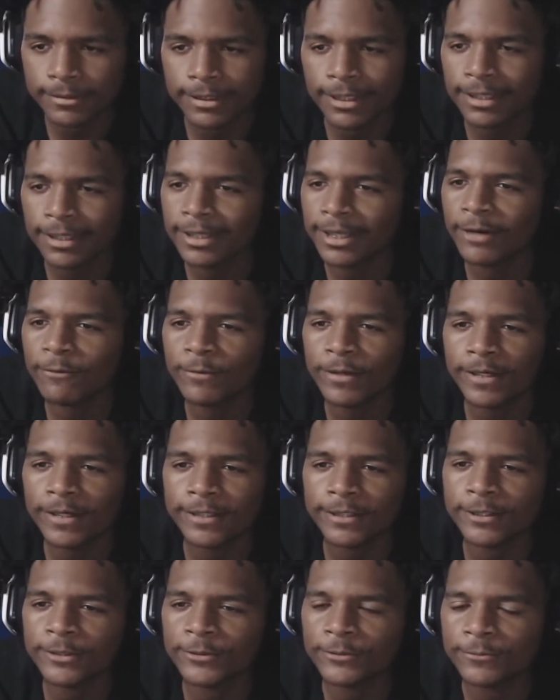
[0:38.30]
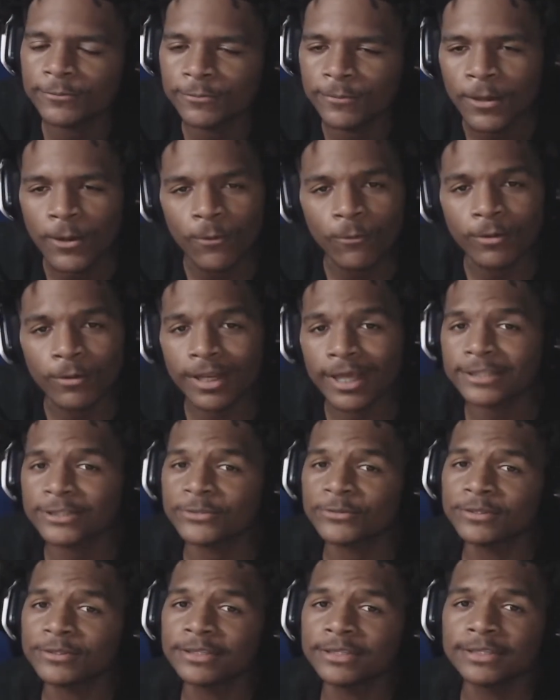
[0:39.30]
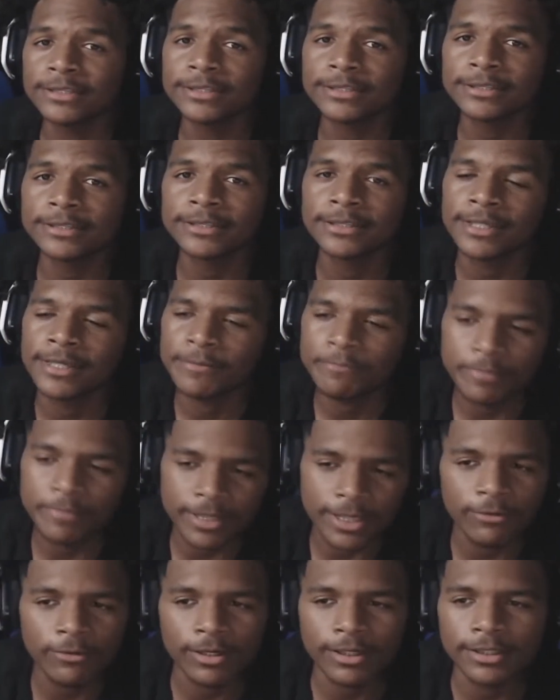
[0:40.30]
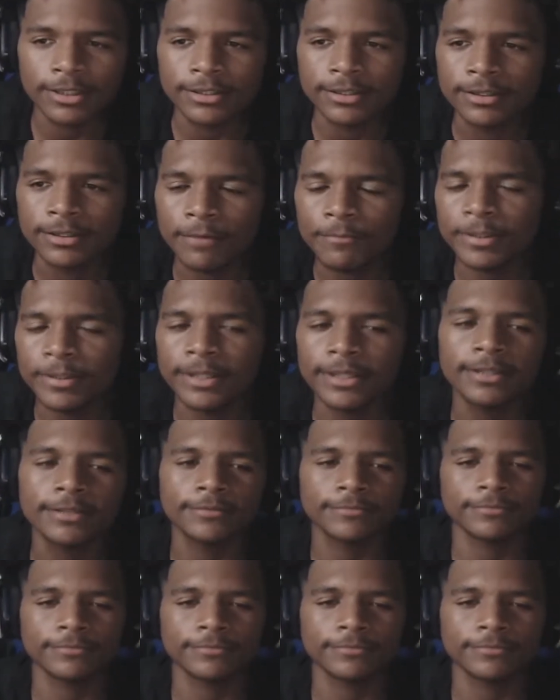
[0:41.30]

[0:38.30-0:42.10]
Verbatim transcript: like waking up without your nigga being right there. I mean,